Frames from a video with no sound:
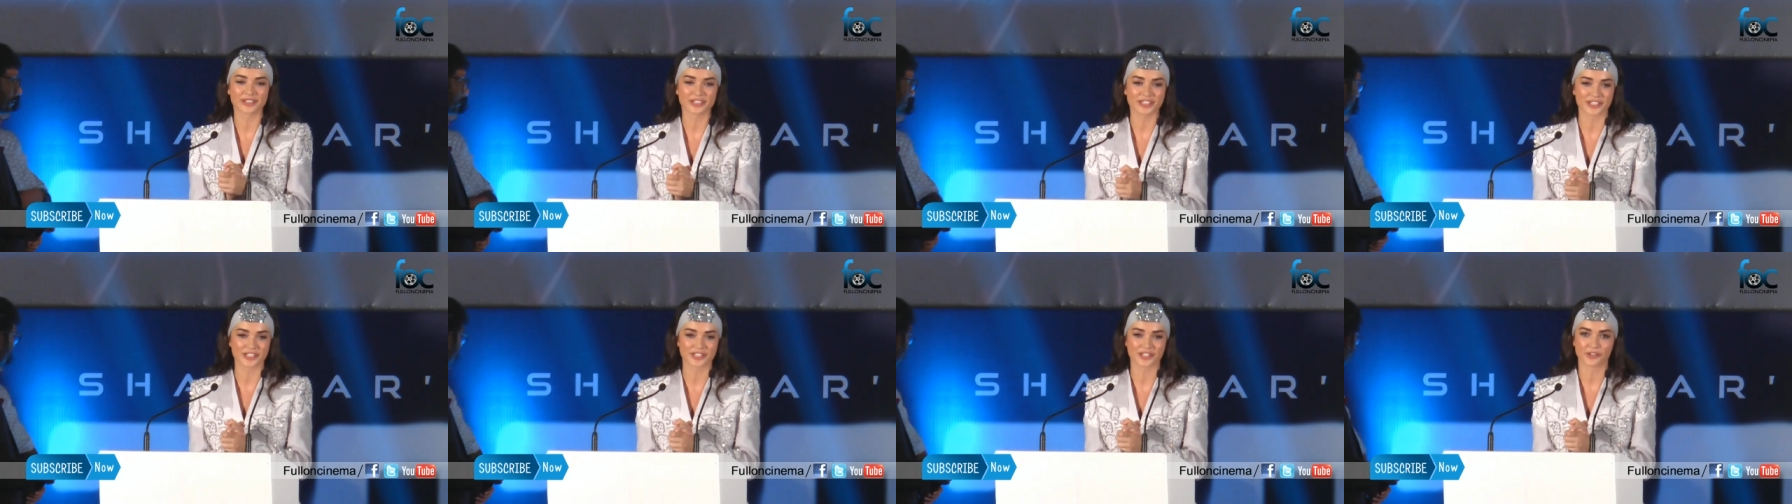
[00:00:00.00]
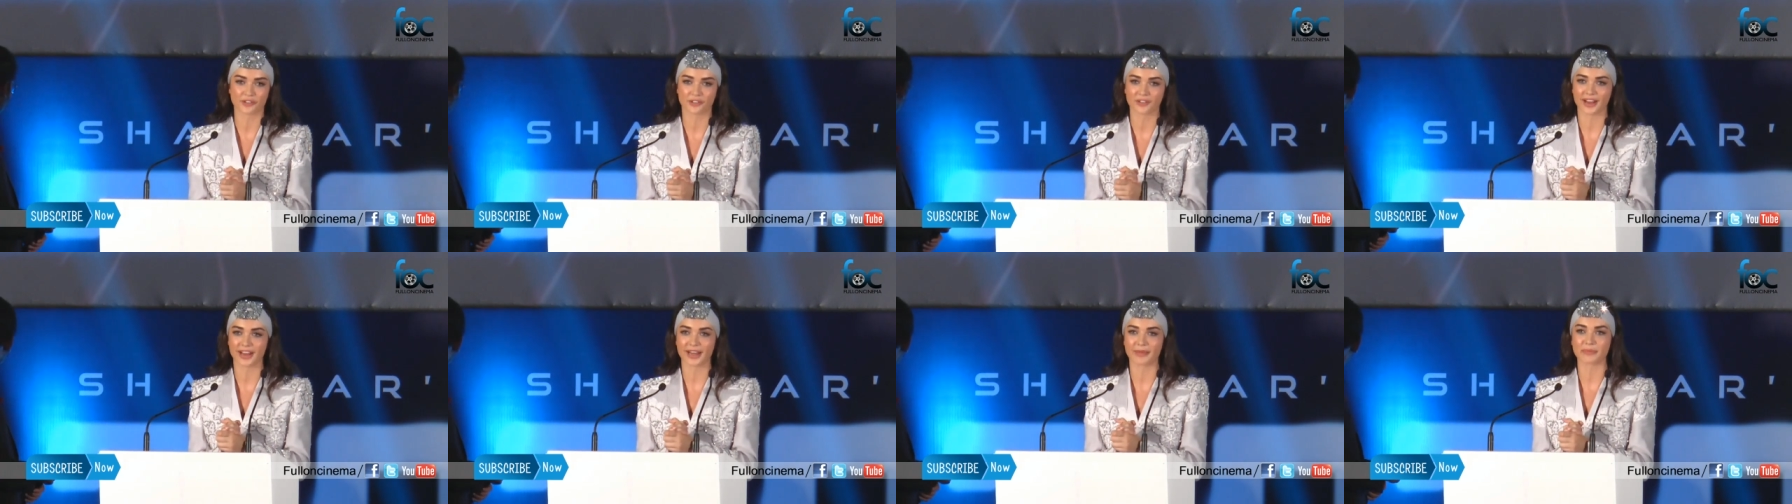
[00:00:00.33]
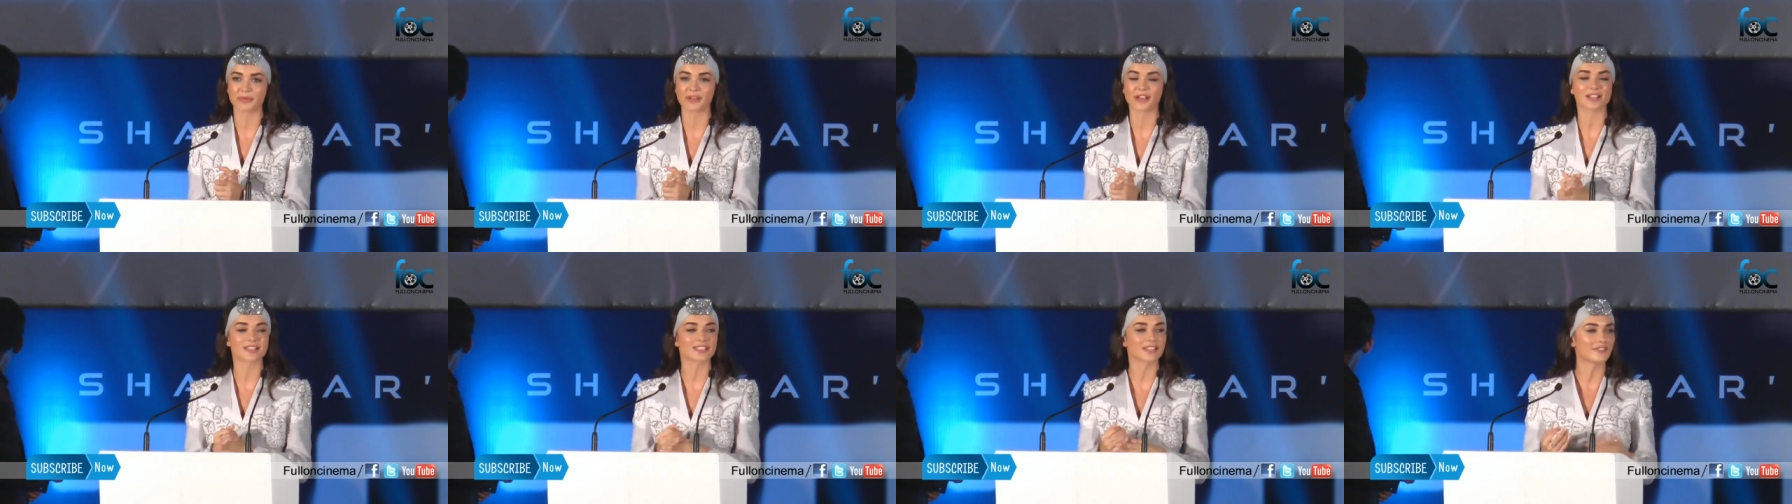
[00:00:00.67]
which is great
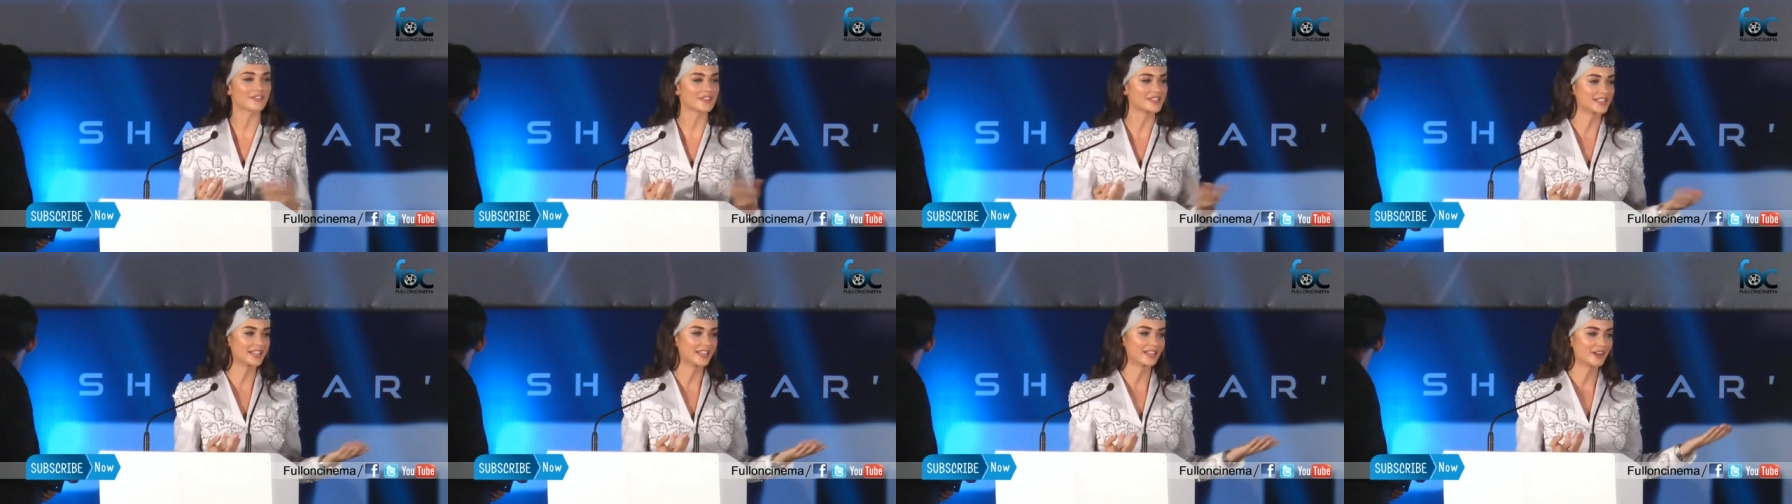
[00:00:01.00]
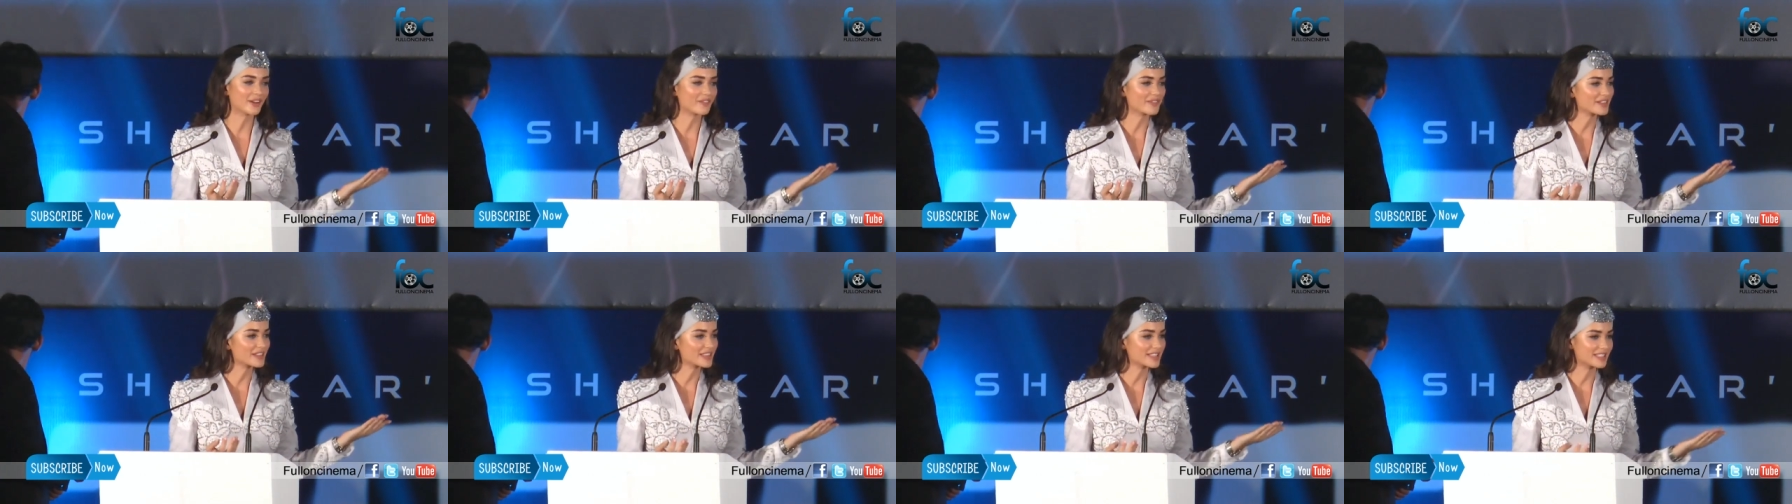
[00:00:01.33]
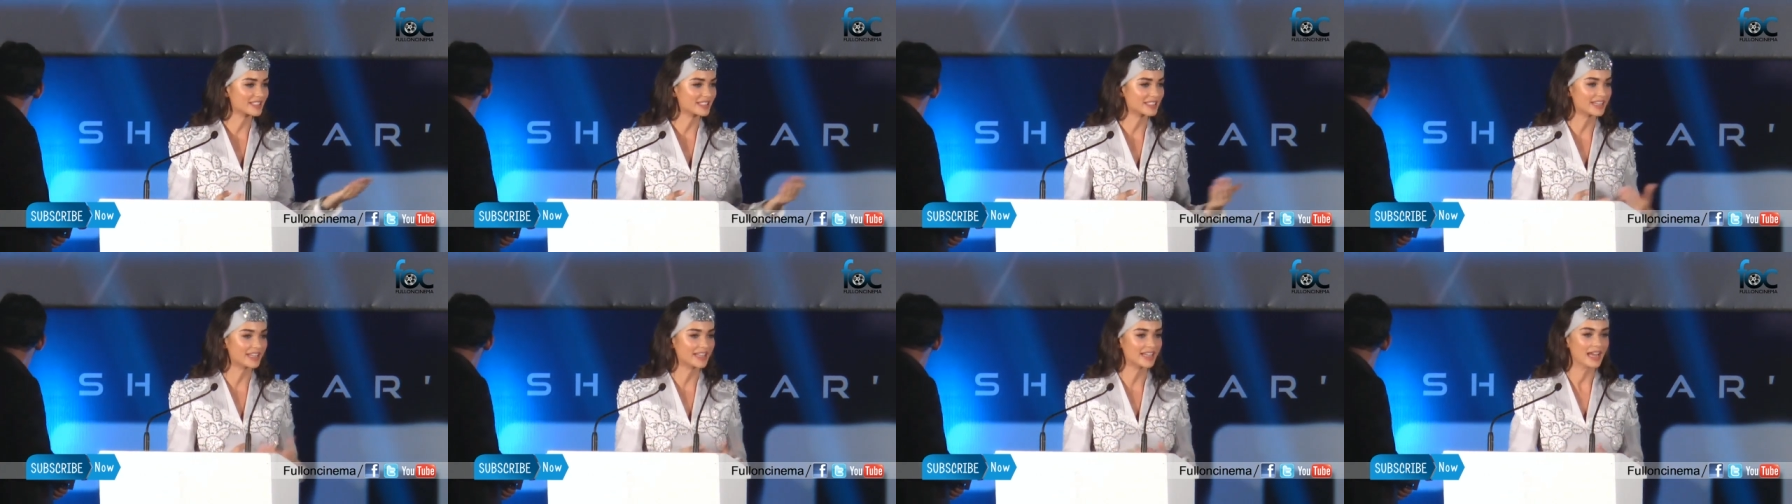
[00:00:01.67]
because I've seen
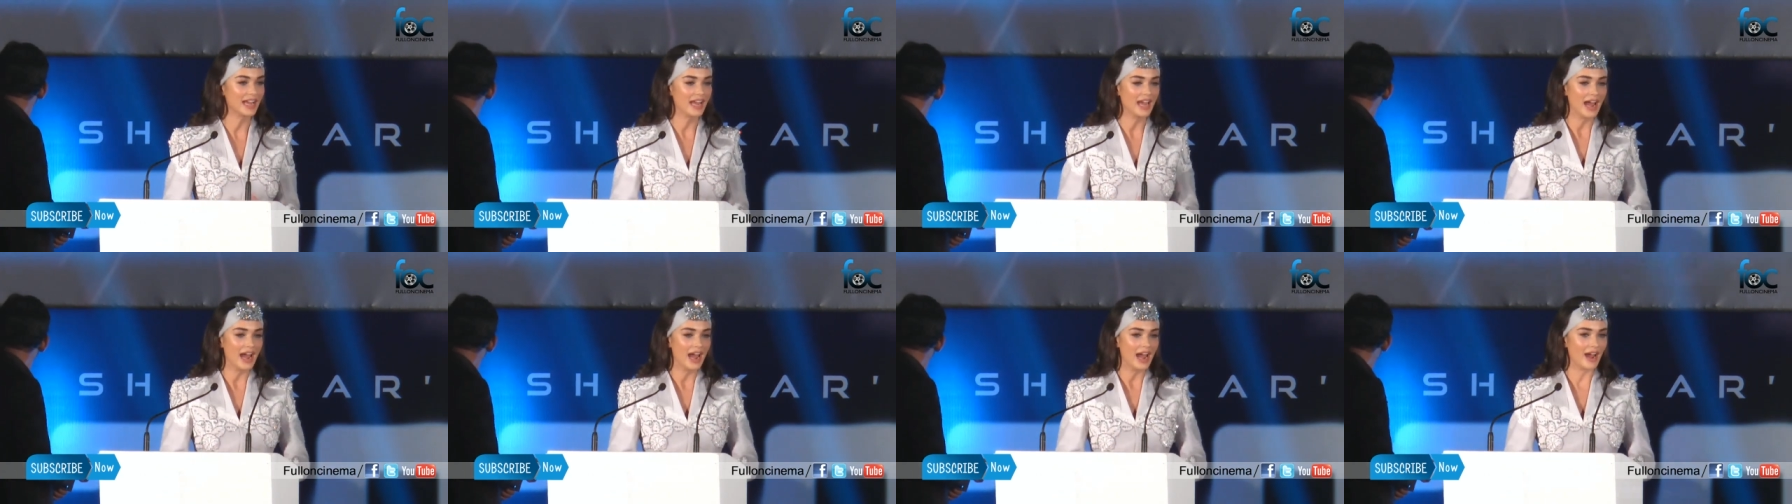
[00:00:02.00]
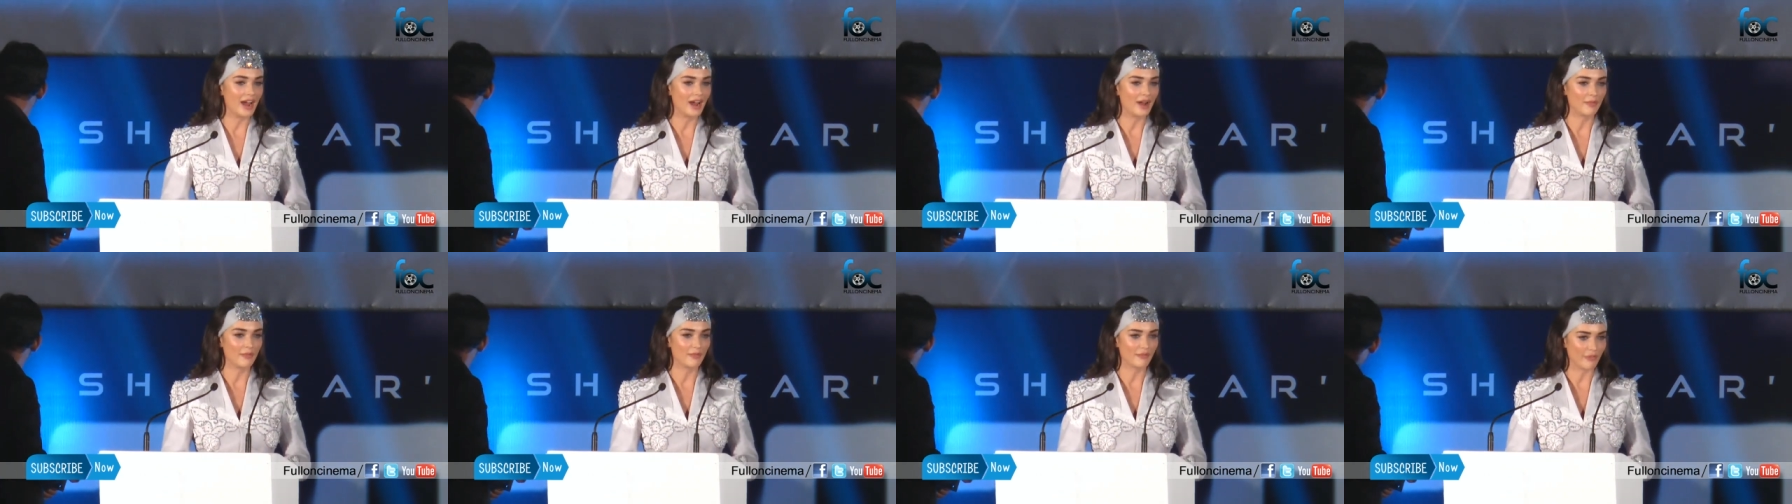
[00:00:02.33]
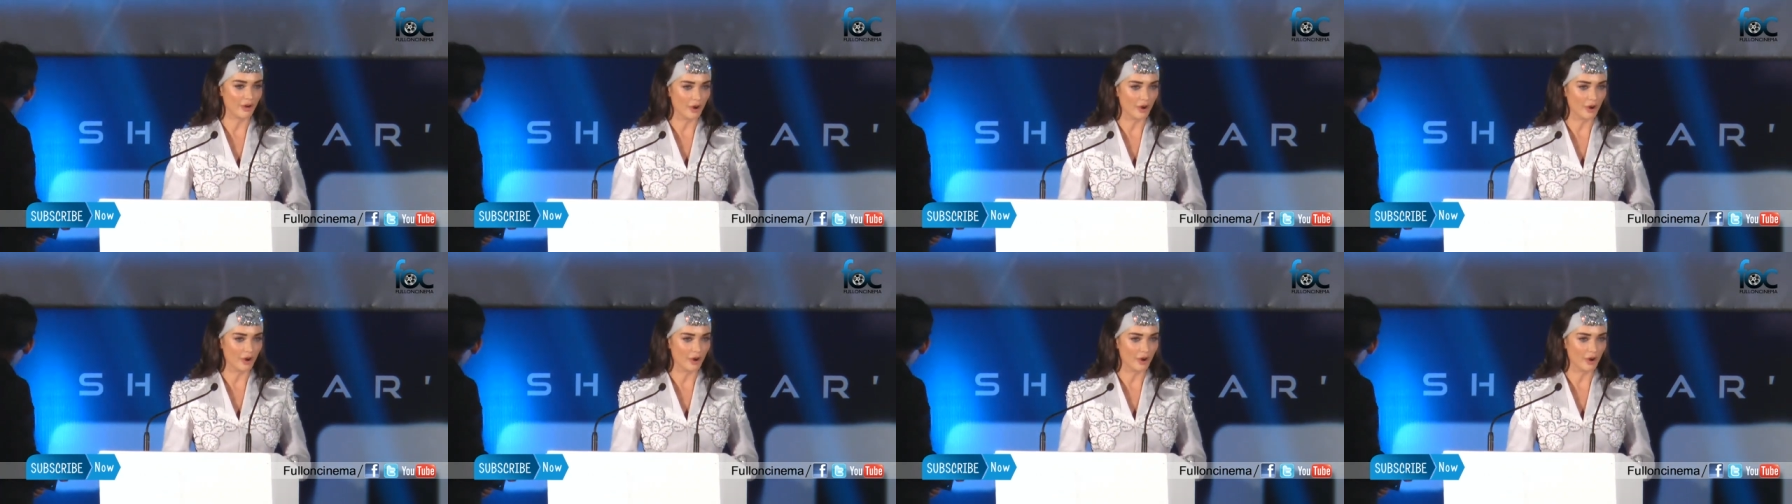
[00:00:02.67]
obviously um,